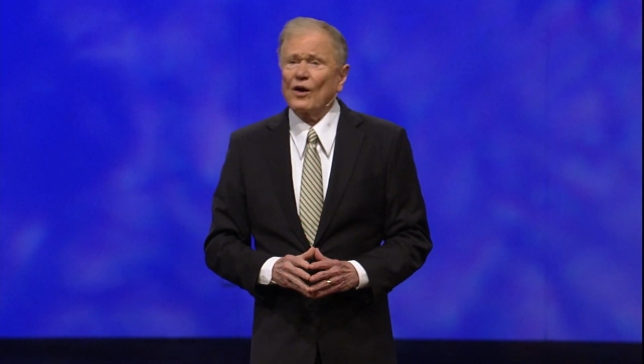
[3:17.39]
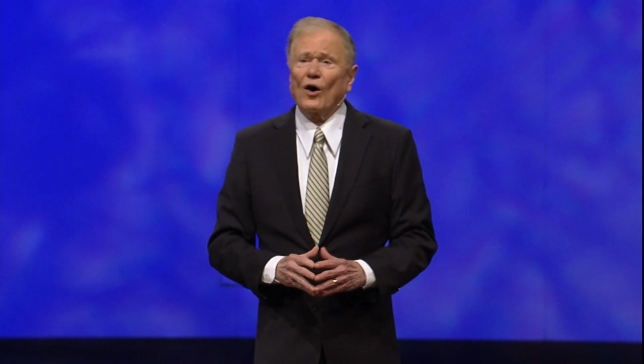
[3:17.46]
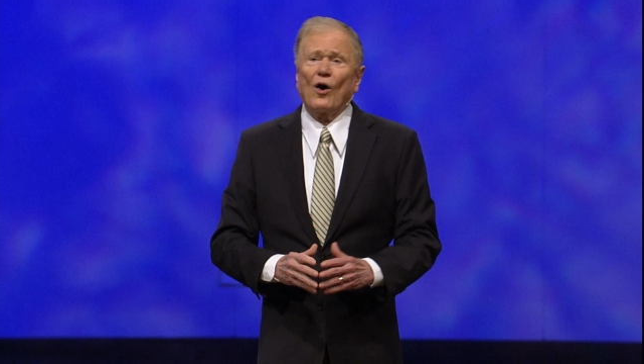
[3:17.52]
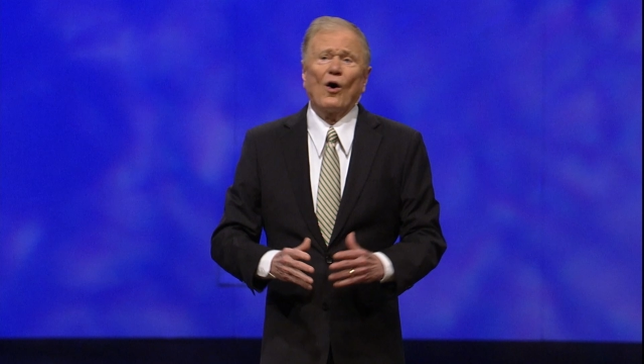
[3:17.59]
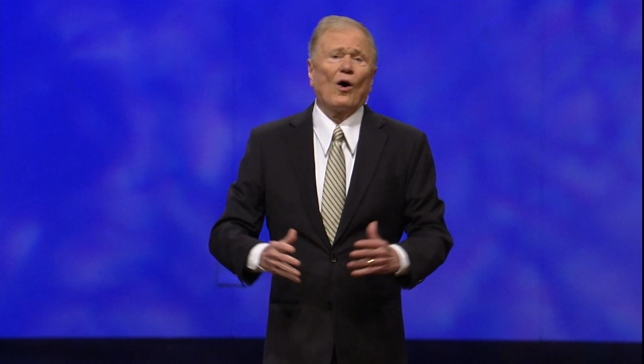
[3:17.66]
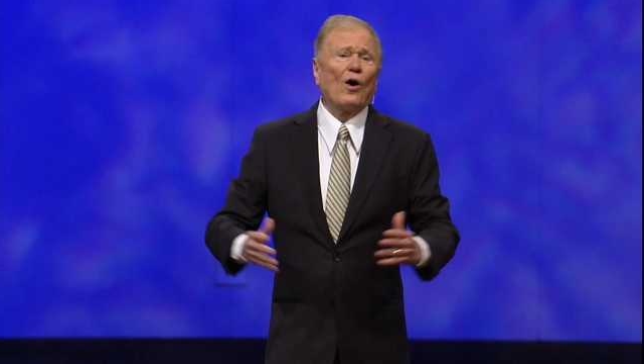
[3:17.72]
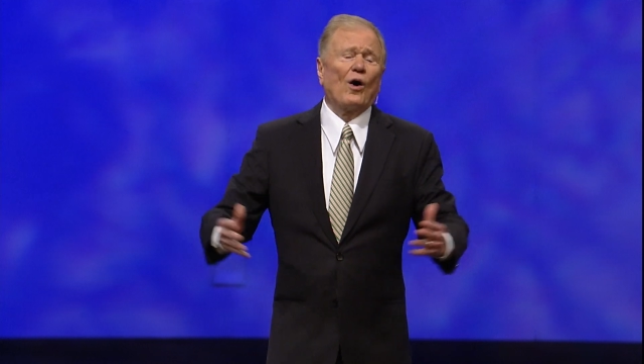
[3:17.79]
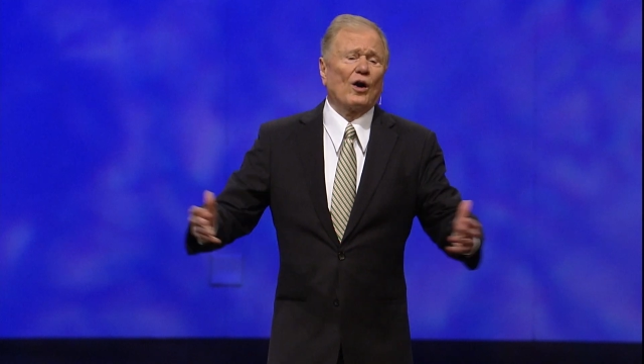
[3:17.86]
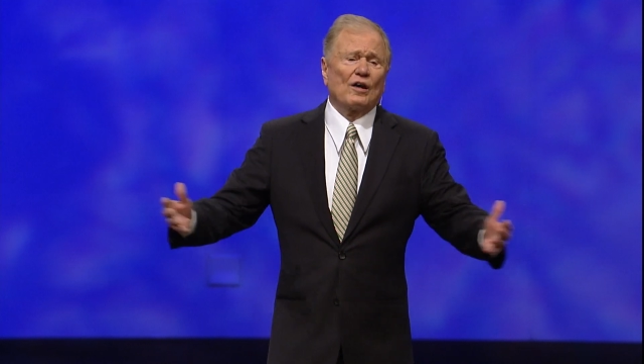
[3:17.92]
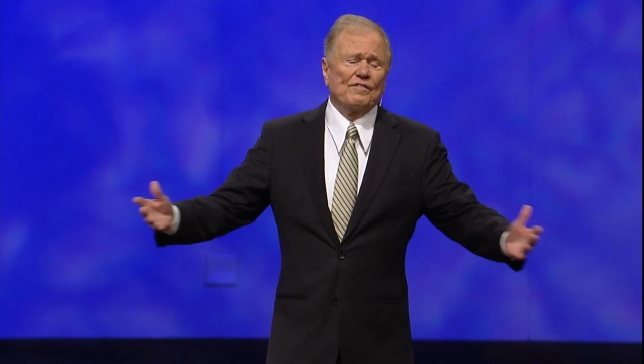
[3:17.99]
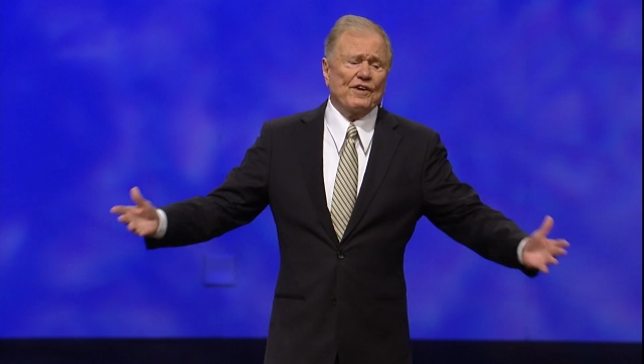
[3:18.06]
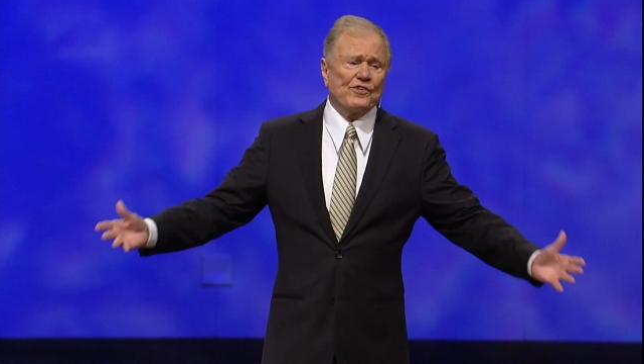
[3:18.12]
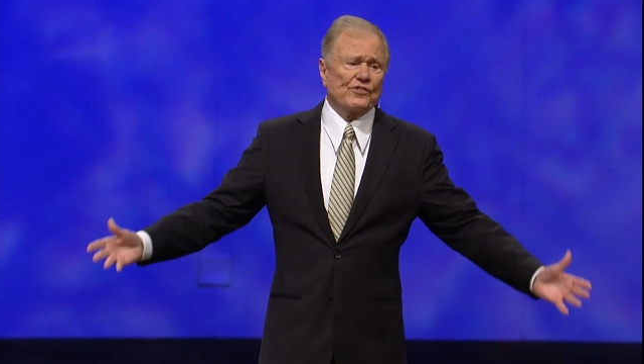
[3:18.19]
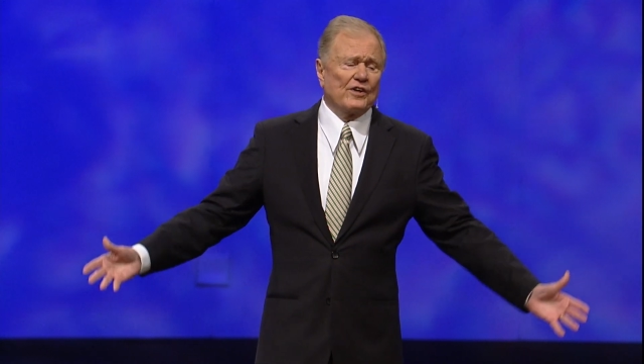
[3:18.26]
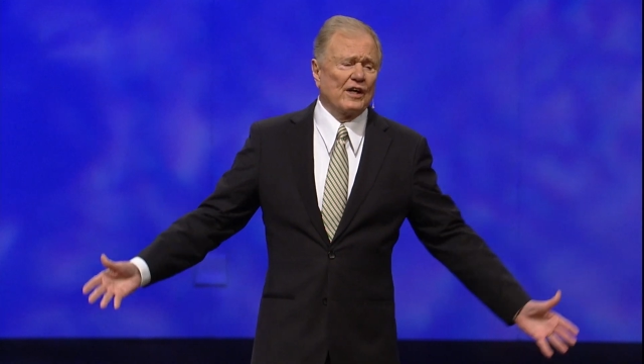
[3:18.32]
all of
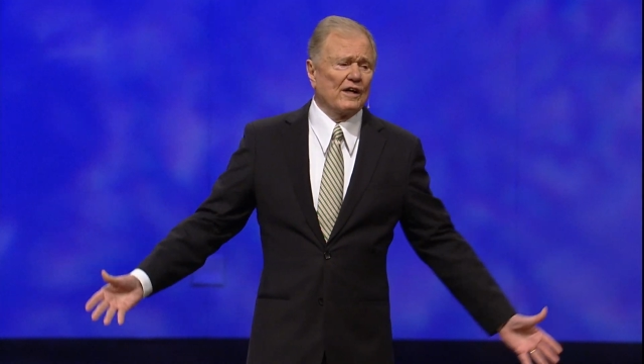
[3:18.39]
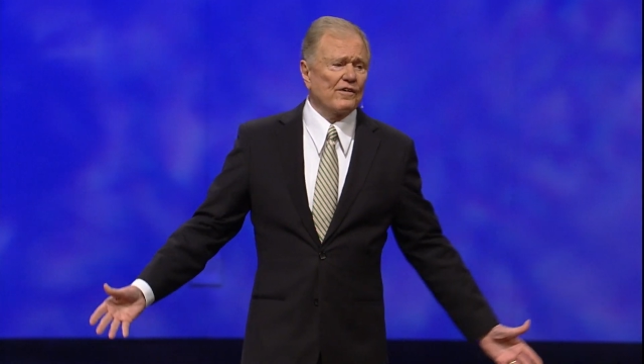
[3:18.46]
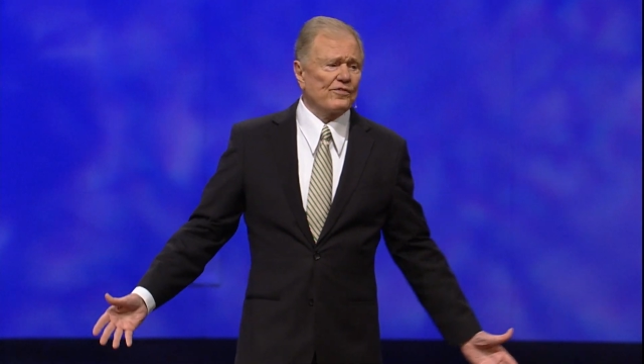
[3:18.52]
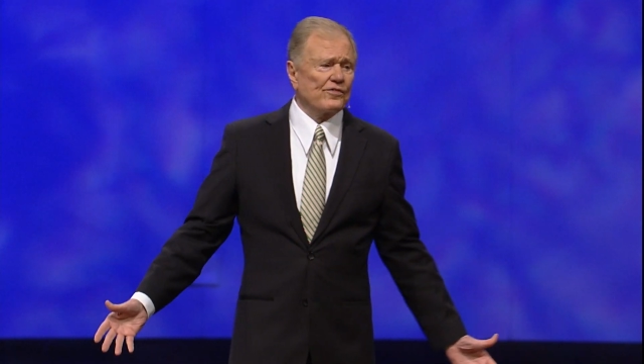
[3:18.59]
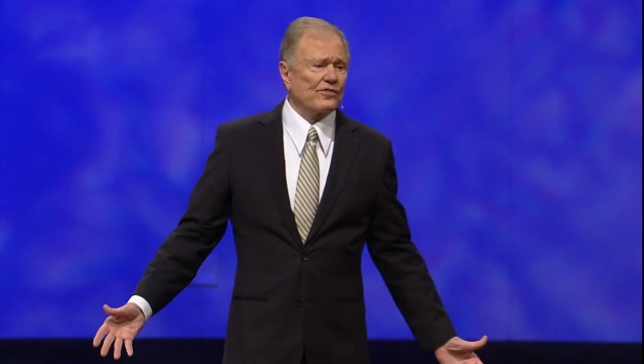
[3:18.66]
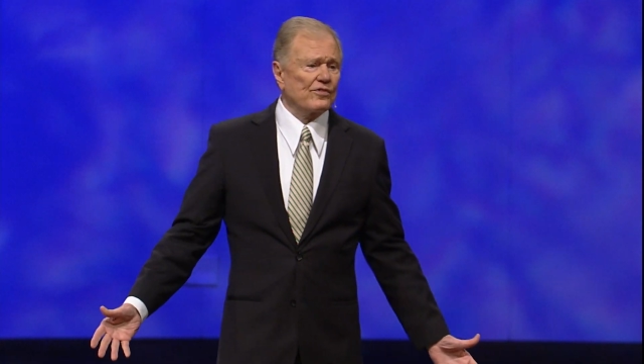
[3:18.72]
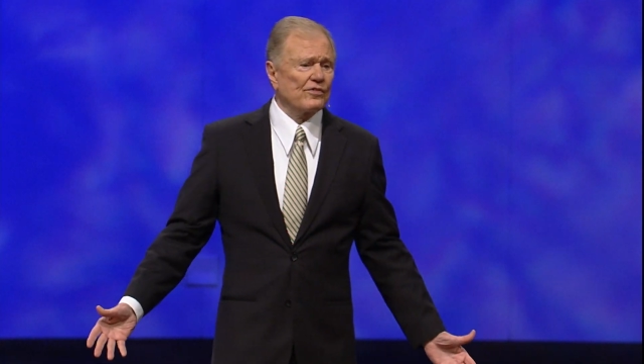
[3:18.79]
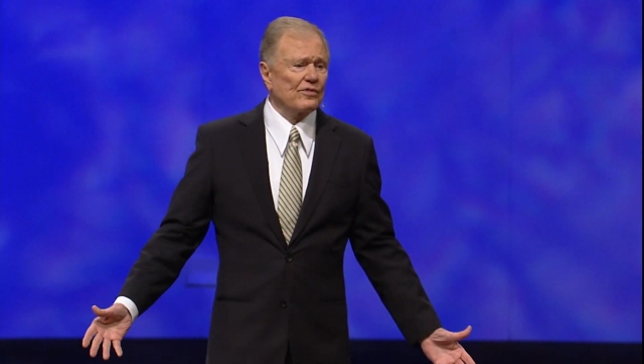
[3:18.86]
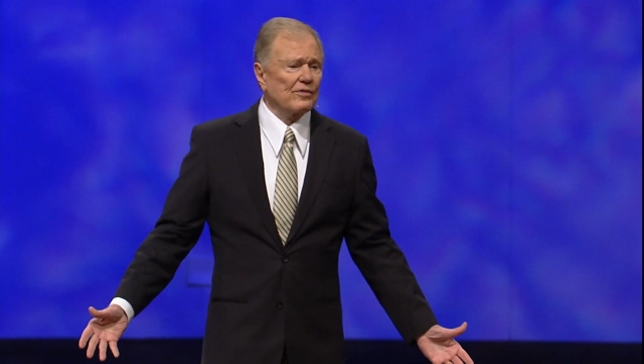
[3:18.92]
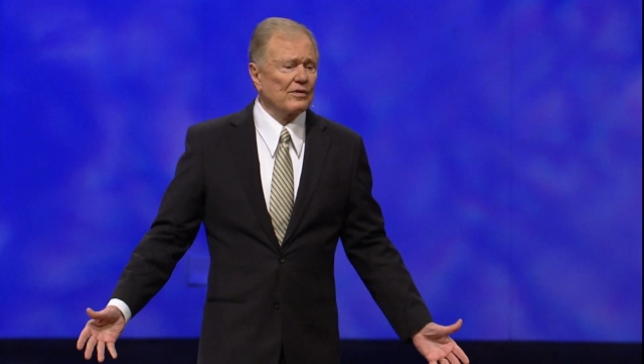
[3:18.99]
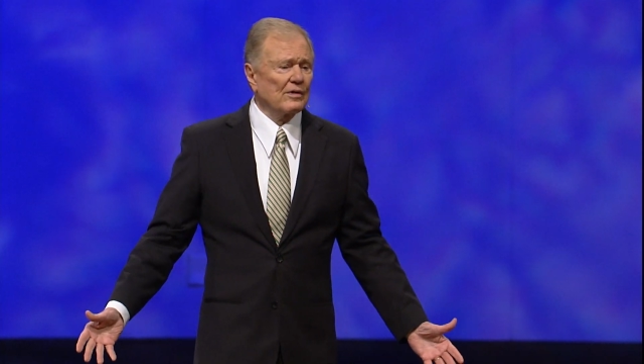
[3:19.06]
his gifts